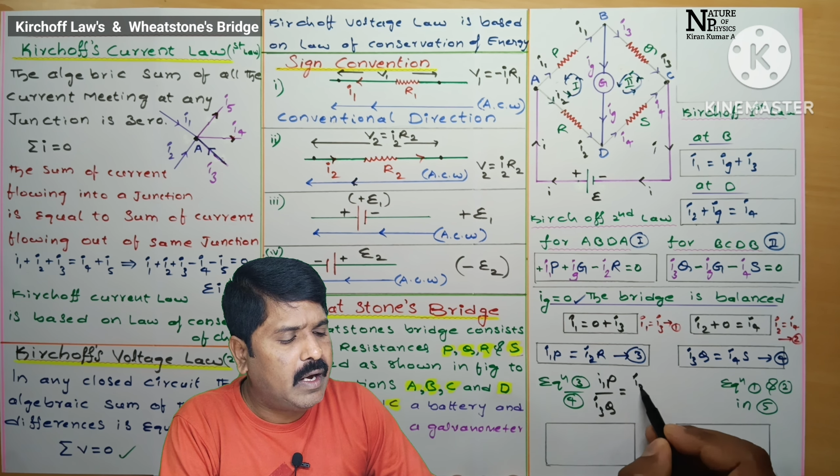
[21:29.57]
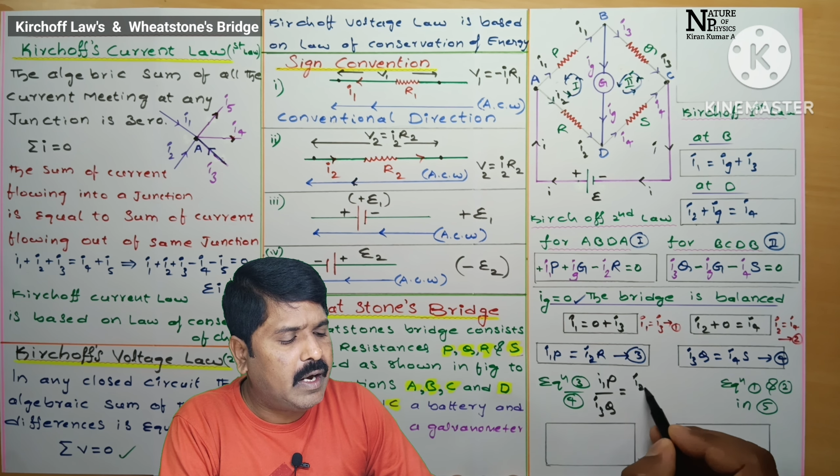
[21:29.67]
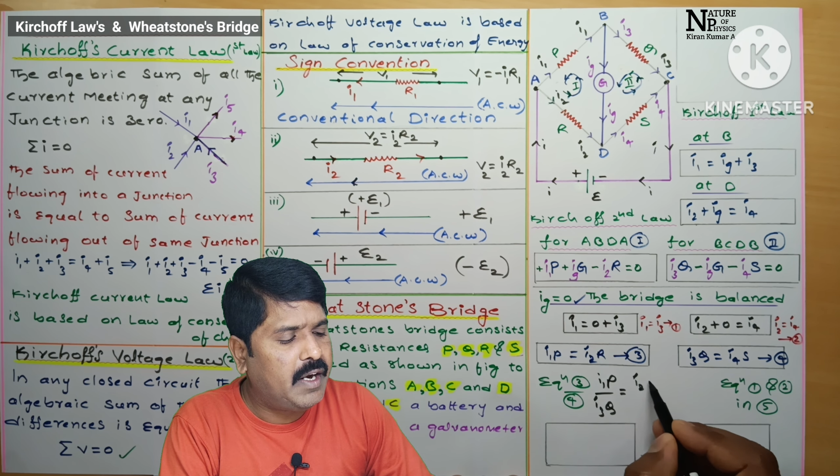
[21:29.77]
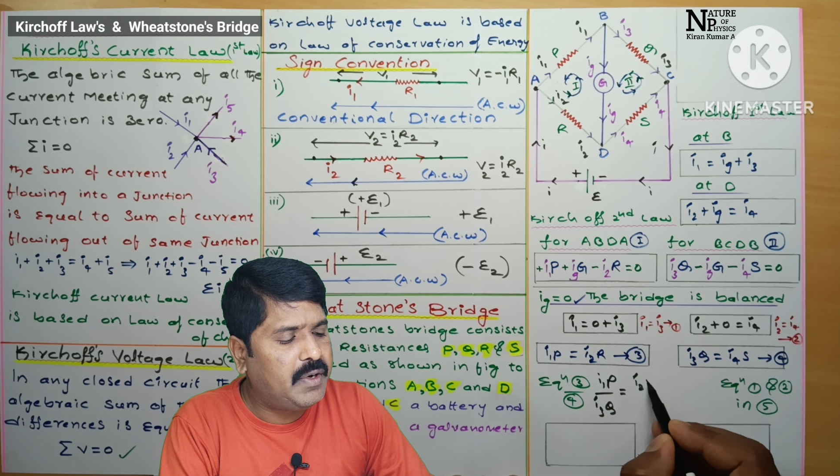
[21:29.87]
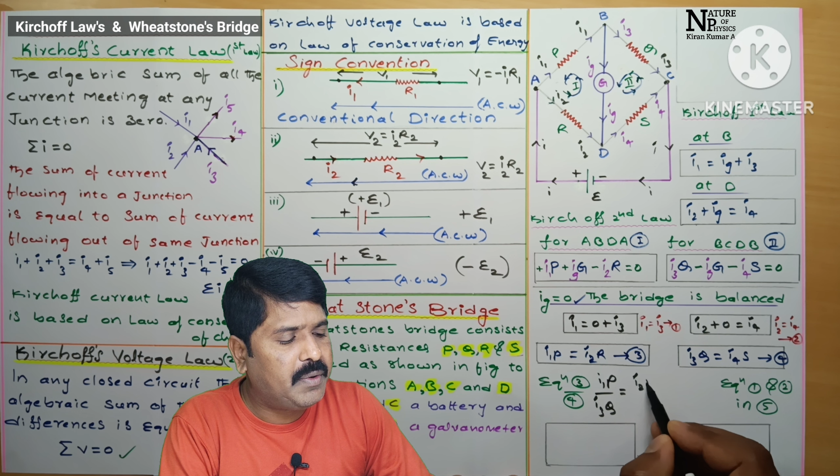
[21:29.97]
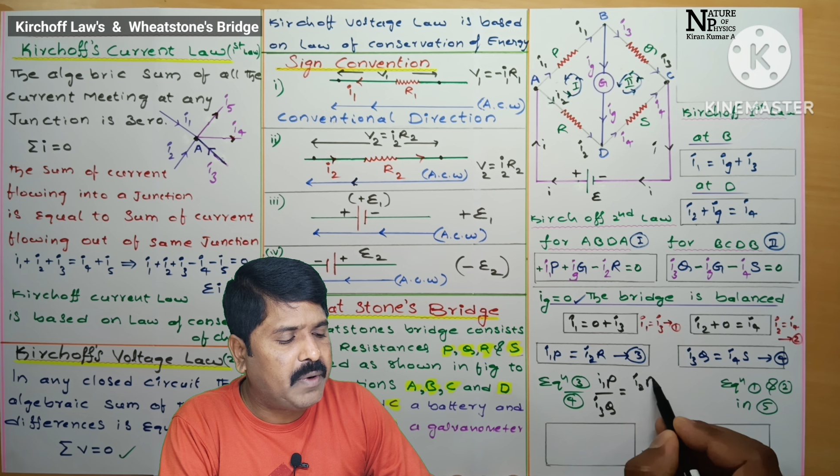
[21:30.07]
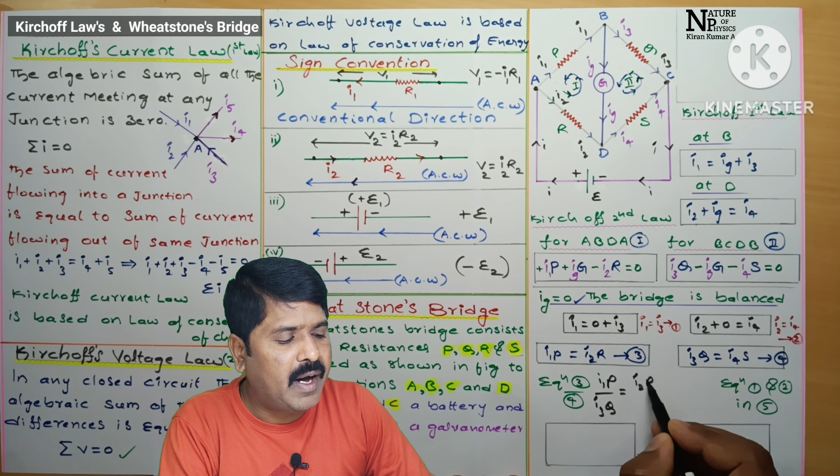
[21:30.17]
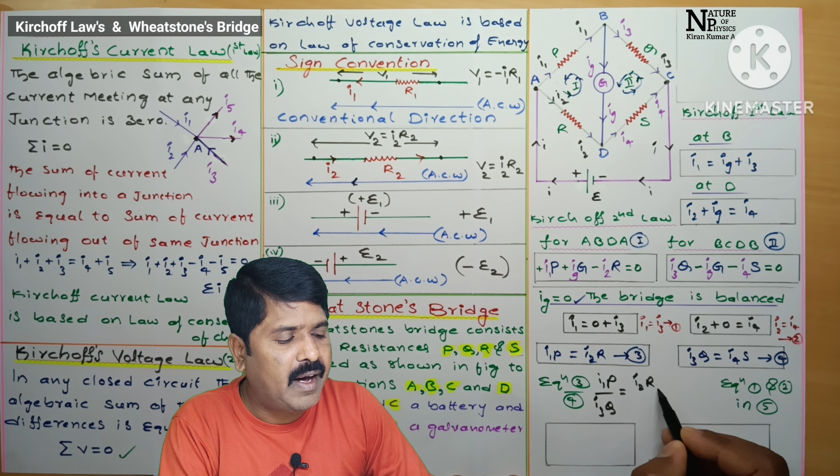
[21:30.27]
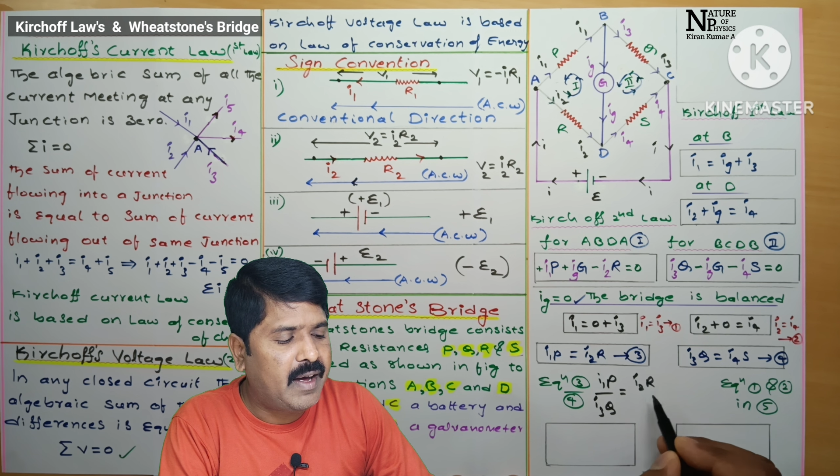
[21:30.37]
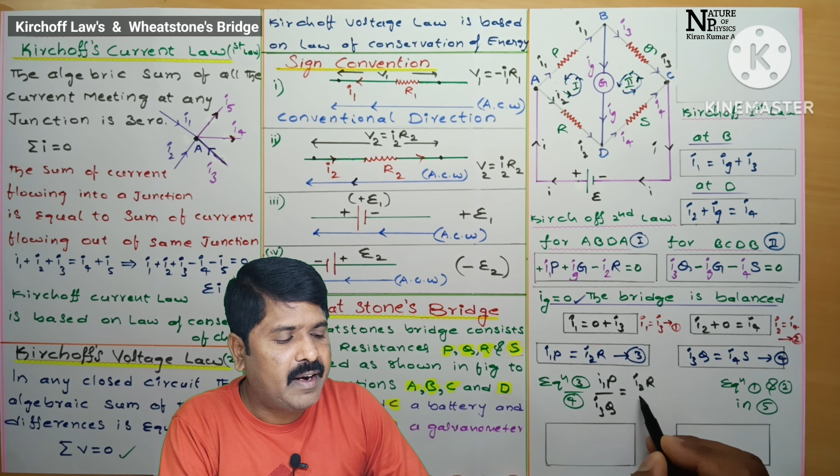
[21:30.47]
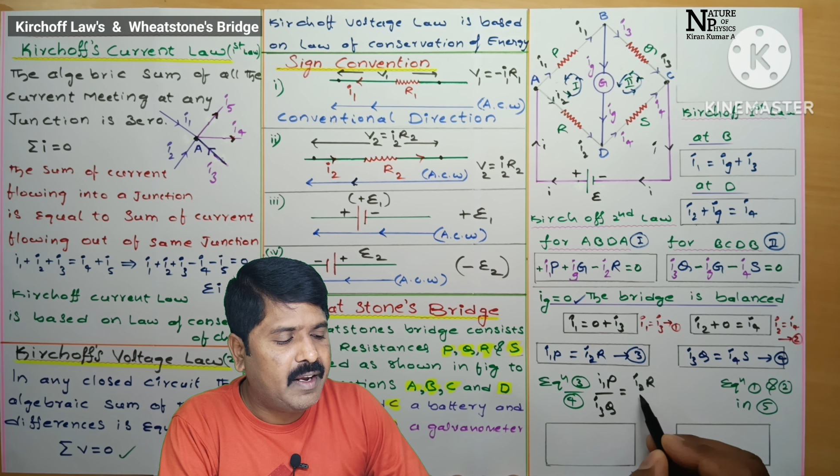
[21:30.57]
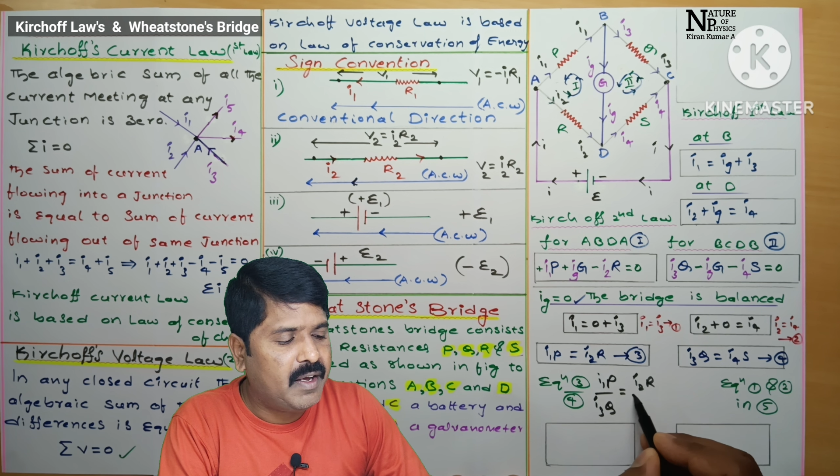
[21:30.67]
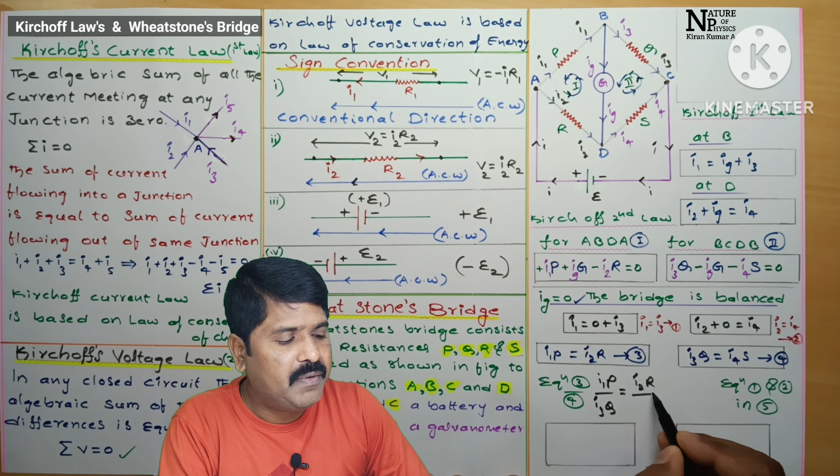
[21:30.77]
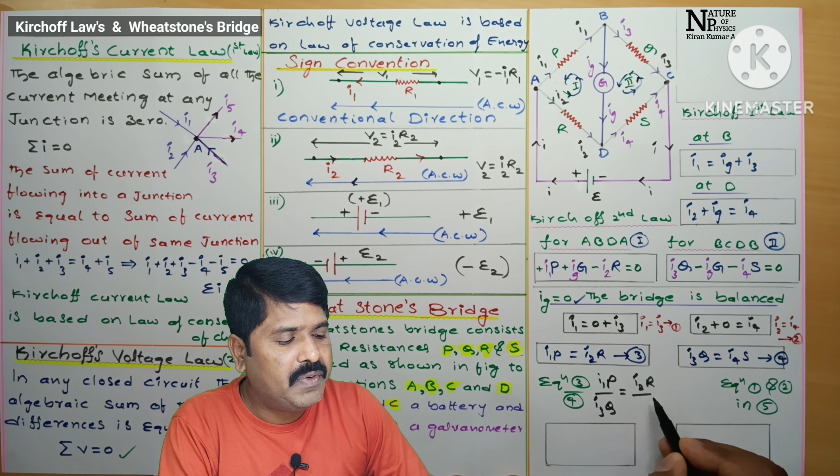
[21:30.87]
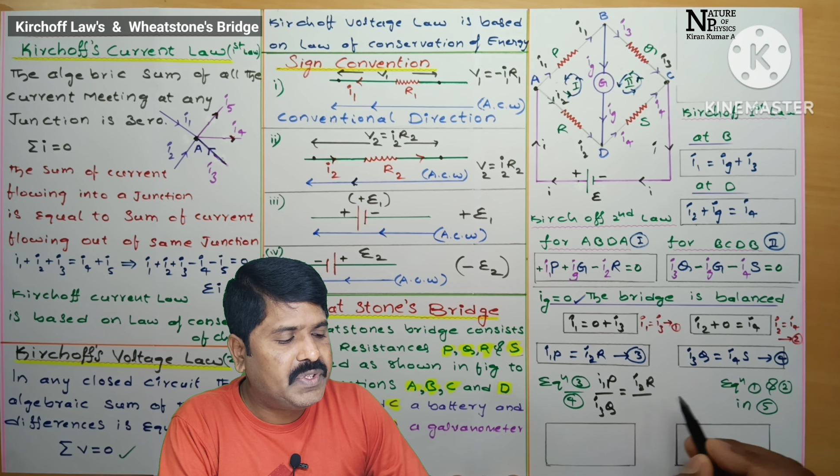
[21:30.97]
I2R
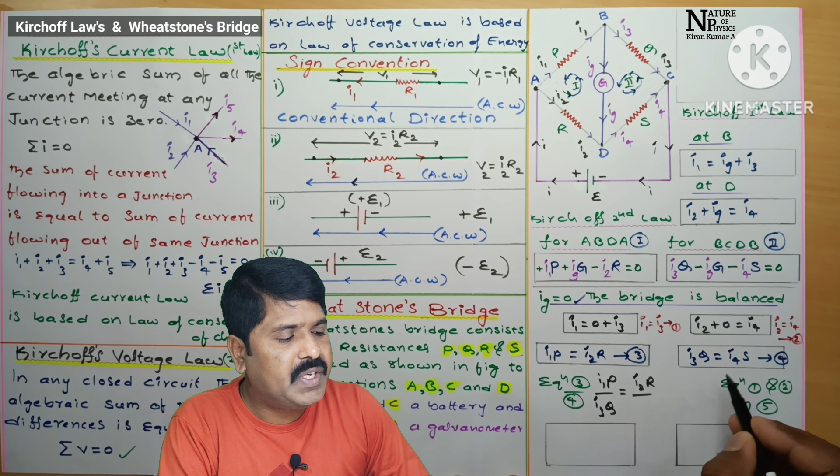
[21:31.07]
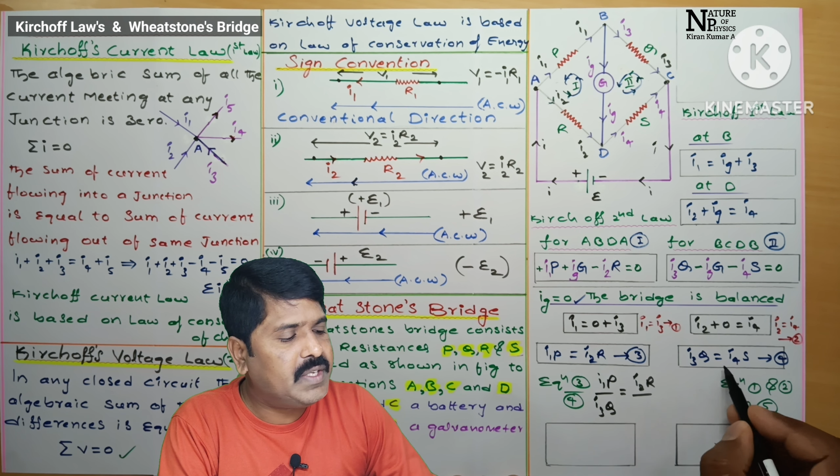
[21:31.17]
which